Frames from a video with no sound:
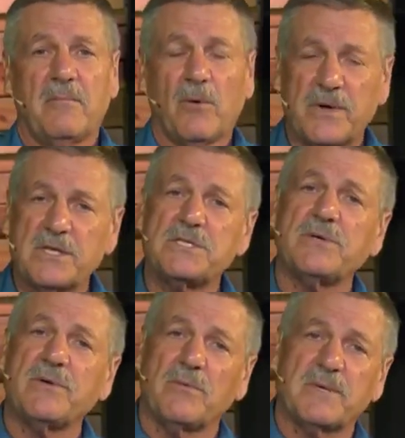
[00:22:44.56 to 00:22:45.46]
But when you
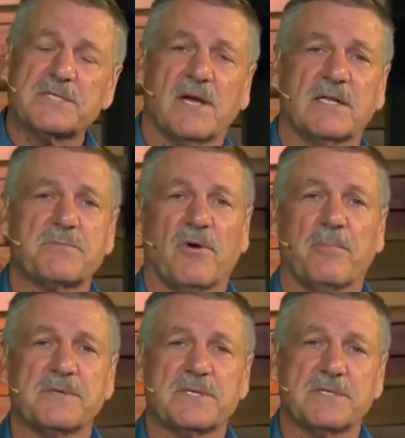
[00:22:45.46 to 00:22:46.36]
do, you miss God's
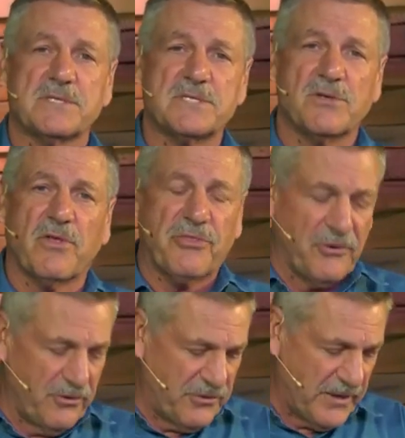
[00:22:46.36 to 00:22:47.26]
purposes. And so the
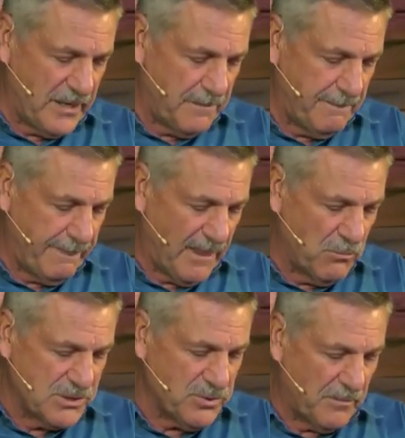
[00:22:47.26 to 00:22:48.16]
third thing,
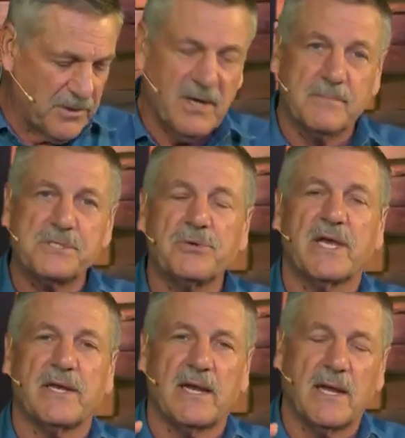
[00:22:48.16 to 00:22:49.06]
when trouble comes, you
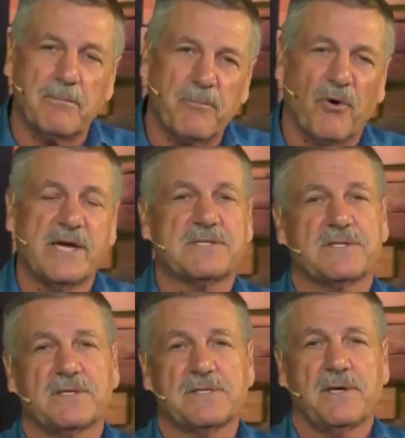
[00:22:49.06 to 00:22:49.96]
can
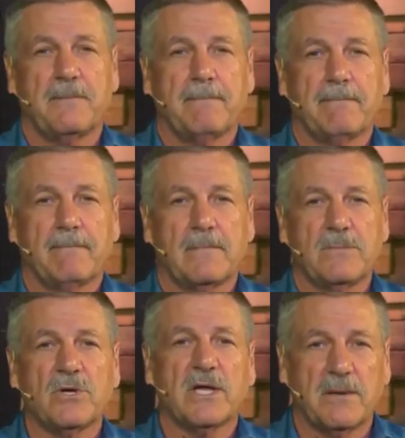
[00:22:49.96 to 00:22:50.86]
embrace it.
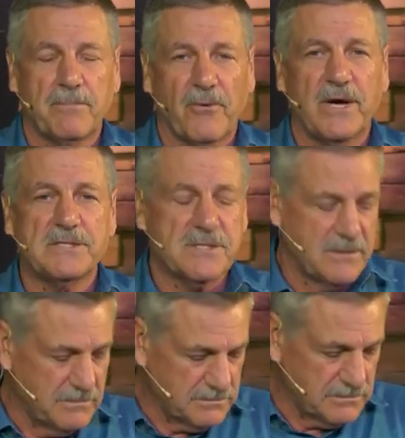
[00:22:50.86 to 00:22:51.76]
You can embrace
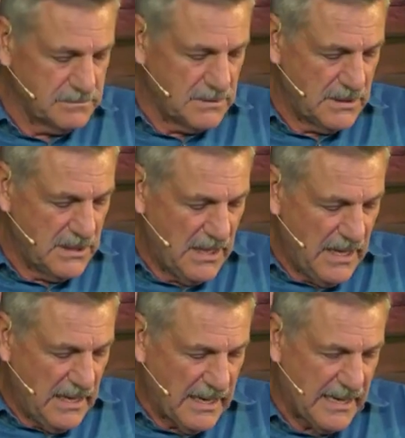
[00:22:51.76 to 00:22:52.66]
it.
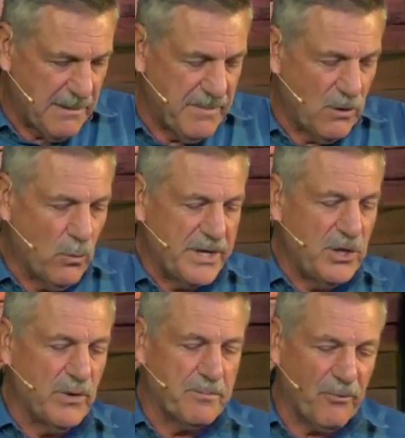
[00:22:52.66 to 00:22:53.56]
Um, when
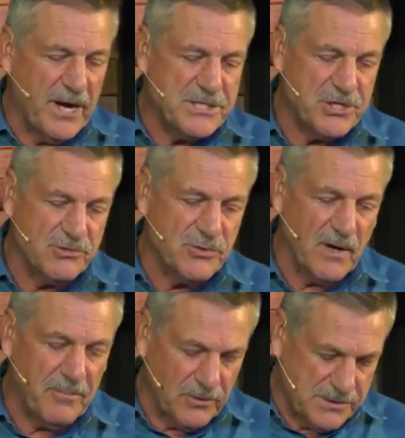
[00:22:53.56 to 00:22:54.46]
you embrace your
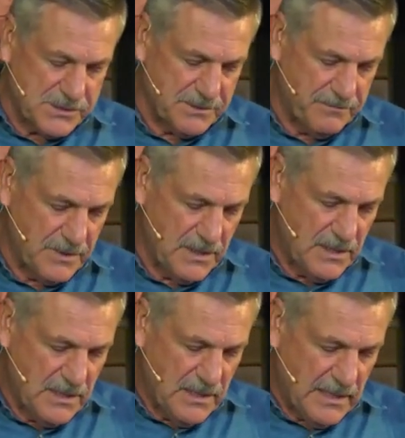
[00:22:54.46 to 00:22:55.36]
troubles,
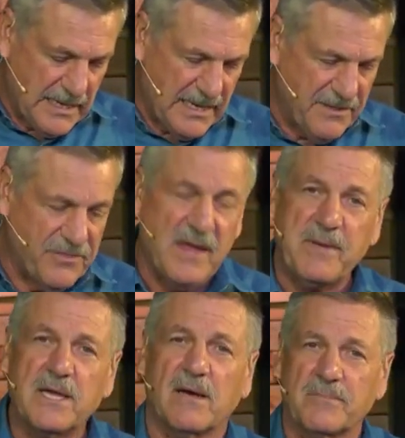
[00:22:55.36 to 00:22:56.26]
uh, they
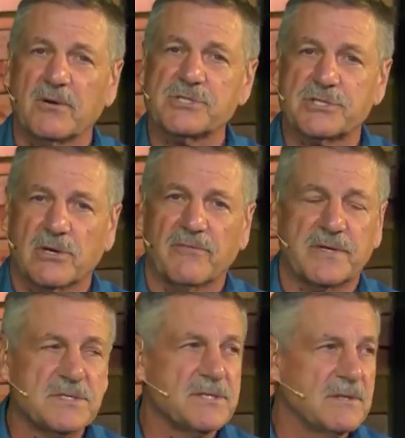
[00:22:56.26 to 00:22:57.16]
become your
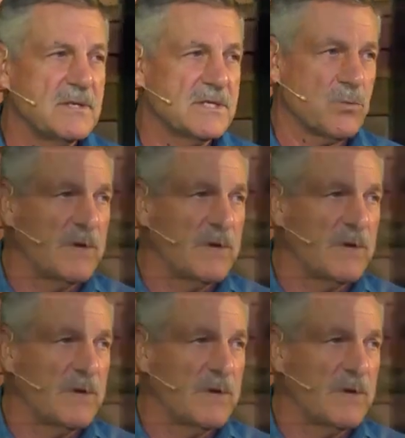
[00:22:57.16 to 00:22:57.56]
servant, is